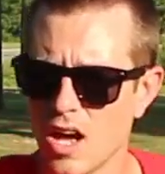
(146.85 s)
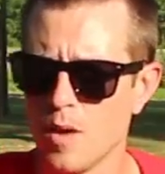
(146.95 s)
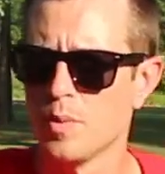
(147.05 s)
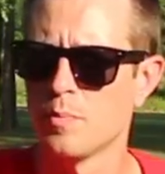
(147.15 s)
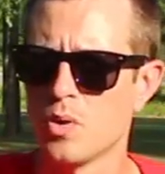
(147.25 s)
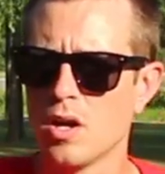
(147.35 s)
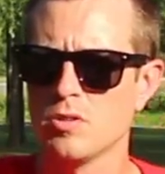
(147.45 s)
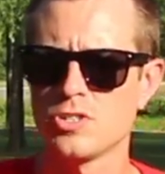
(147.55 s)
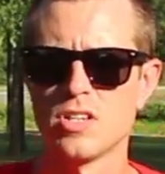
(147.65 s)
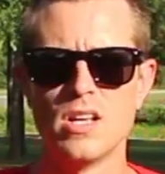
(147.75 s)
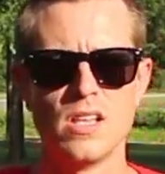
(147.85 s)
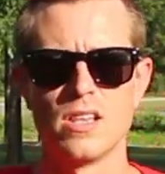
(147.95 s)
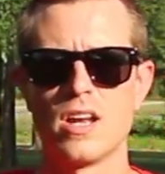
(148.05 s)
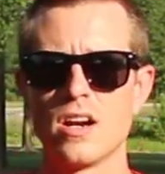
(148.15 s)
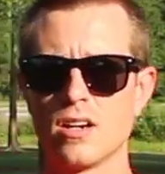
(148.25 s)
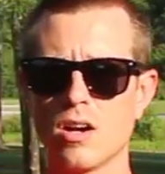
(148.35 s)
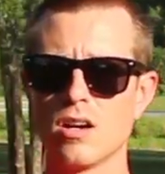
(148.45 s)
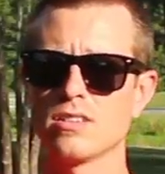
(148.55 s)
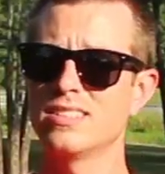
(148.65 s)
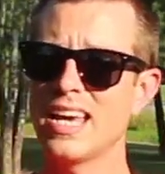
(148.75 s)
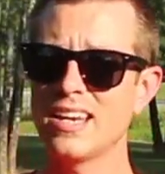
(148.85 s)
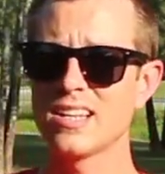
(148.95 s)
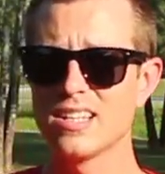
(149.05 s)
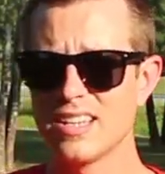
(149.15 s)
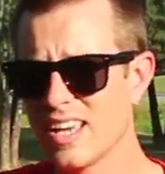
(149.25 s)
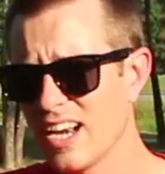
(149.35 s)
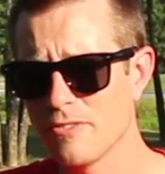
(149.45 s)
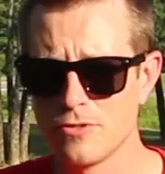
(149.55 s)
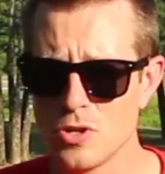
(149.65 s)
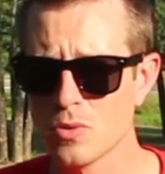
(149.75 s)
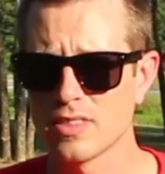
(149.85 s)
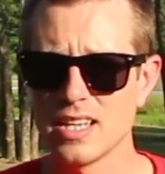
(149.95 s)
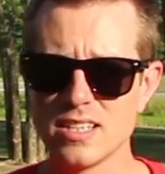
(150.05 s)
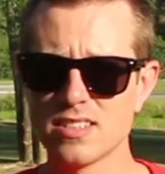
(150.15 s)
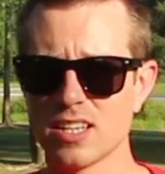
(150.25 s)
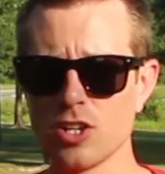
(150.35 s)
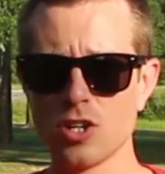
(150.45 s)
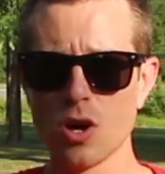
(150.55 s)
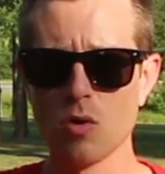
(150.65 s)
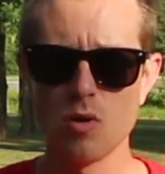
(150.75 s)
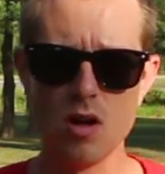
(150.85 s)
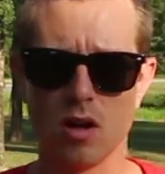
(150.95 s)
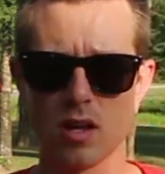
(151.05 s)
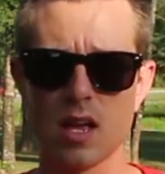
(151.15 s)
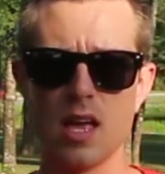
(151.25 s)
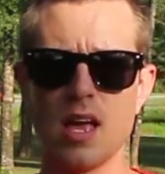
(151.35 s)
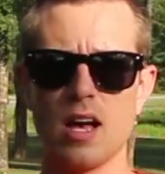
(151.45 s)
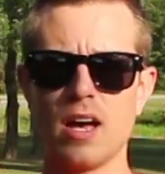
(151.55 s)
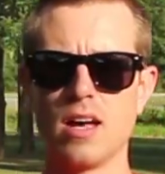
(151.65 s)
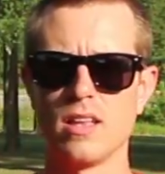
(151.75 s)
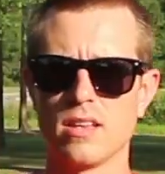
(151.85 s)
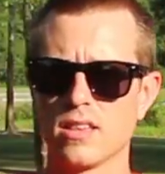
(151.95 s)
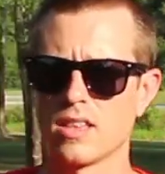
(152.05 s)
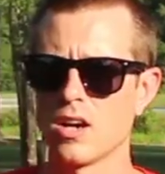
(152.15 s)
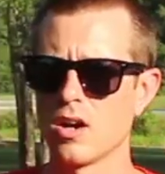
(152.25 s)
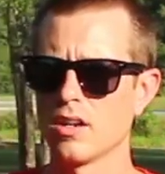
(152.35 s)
up approach, there are technically kind of fewer things that could go wrong. There